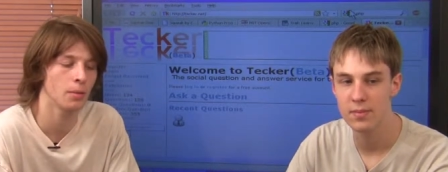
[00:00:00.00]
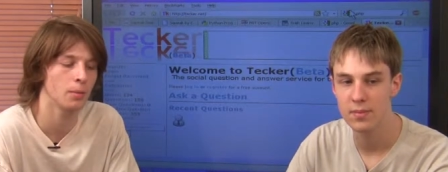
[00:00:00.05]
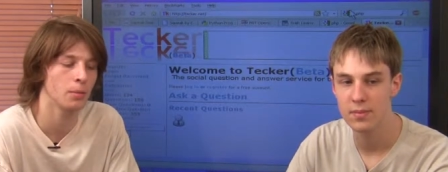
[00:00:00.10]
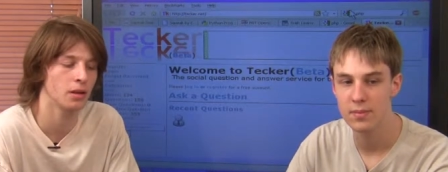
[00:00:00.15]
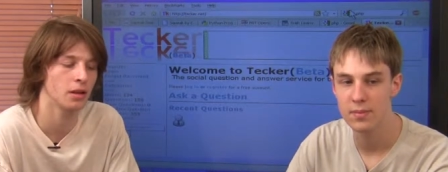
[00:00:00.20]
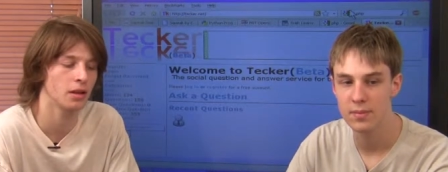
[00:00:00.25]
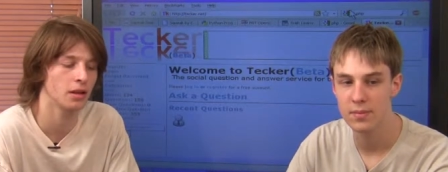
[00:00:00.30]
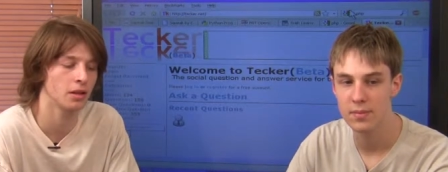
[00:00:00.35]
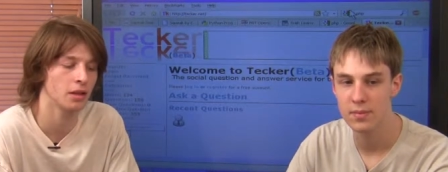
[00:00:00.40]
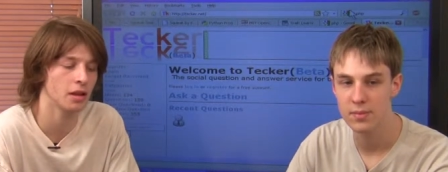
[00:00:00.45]

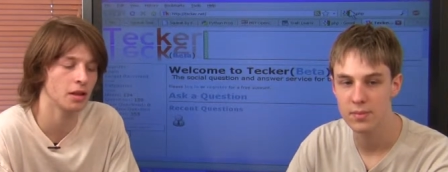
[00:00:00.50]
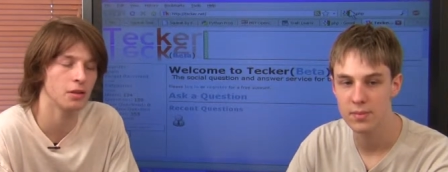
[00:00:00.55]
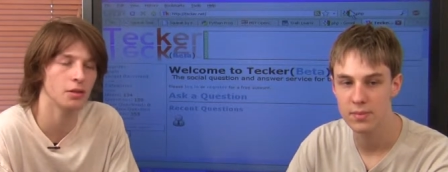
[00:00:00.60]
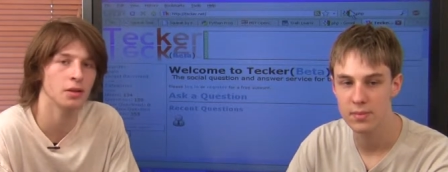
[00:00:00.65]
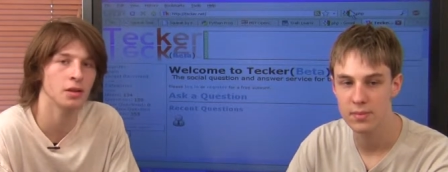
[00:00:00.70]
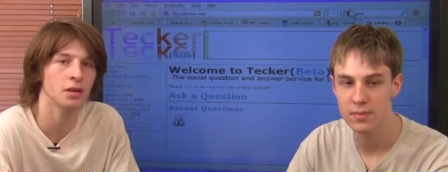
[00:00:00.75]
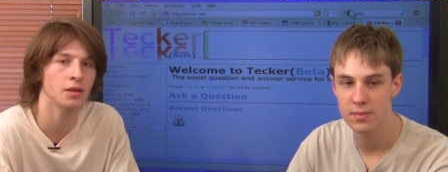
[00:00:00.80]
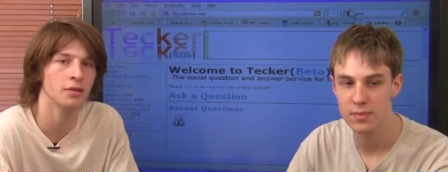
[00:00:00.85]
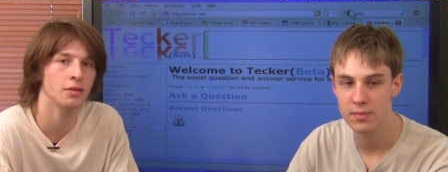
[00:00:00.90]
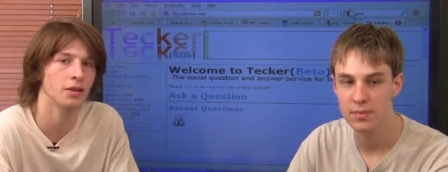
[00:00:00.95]
Speaker 1: But then
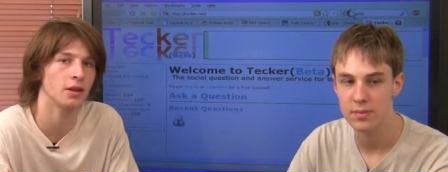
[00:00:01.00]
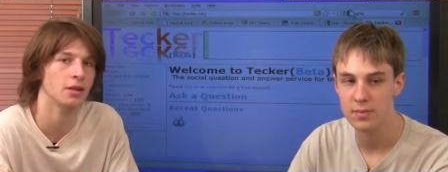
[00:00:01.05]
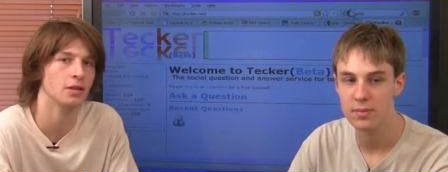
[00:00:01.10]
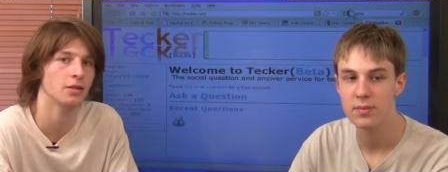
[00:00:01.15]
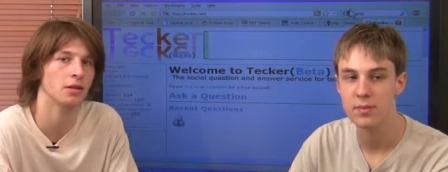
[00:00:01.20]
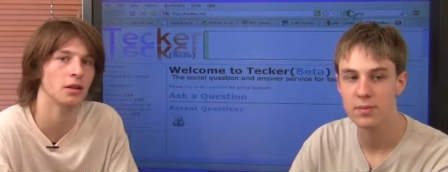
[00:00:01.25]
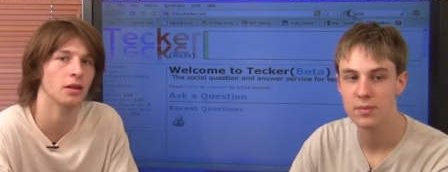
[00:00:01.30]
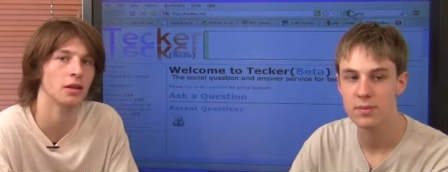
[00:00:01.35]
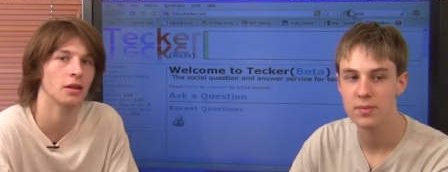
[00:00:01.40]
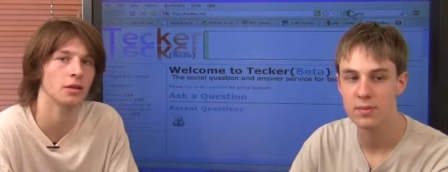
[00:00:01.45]
you need to
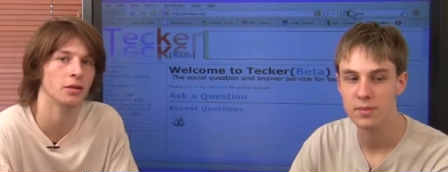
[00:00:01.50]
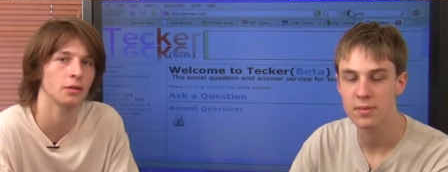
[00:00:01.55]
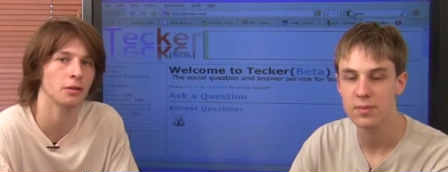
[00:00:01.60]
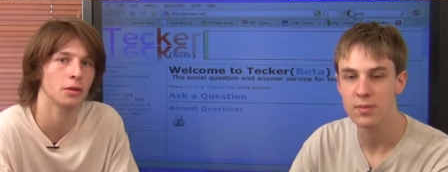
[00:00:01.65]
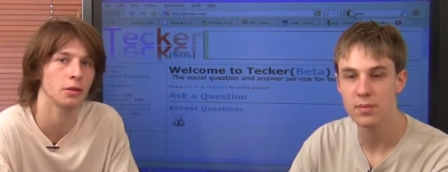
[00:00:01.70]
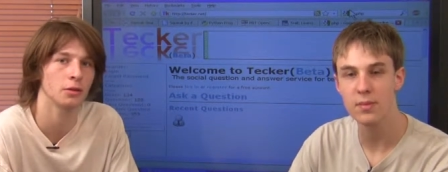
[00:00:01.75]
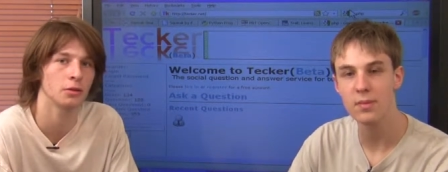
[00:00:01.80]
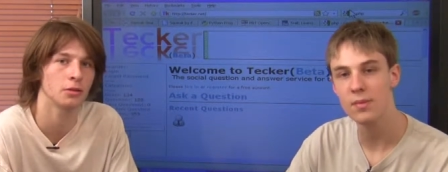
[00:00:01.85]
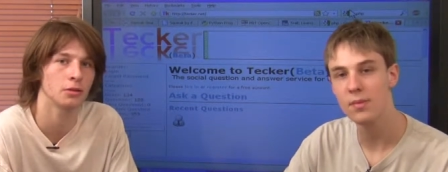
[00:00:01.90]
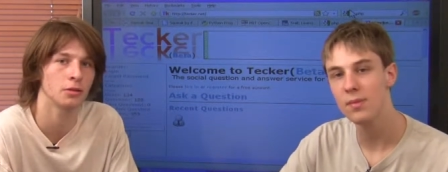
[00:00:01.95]
venture out on
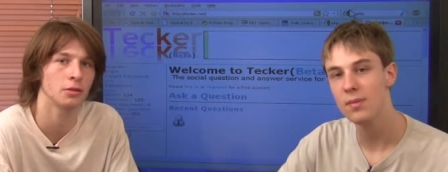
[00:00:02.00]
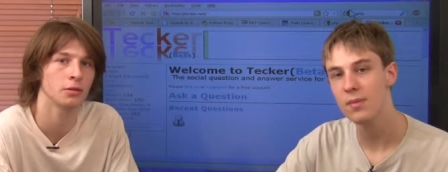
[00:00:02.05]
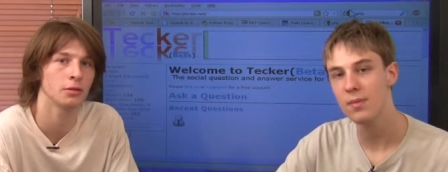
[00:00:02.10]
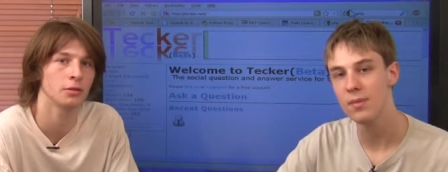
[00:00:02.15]
your own, do